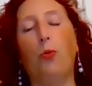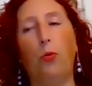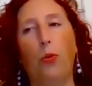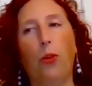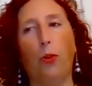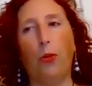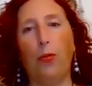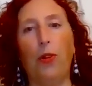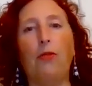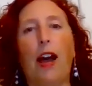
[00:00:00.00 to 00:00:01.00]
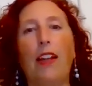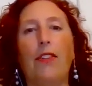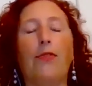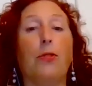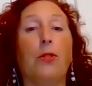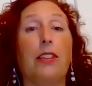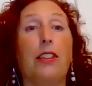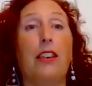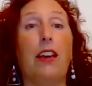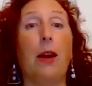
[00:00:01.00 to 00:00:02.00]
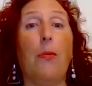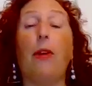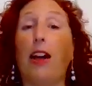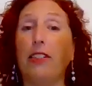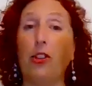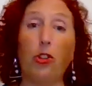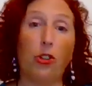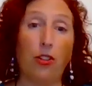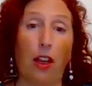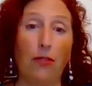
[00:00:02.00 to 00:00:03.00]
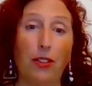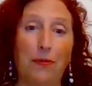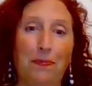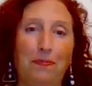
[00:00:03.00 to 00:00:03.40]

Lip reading: we'll be ready for the practitioner level.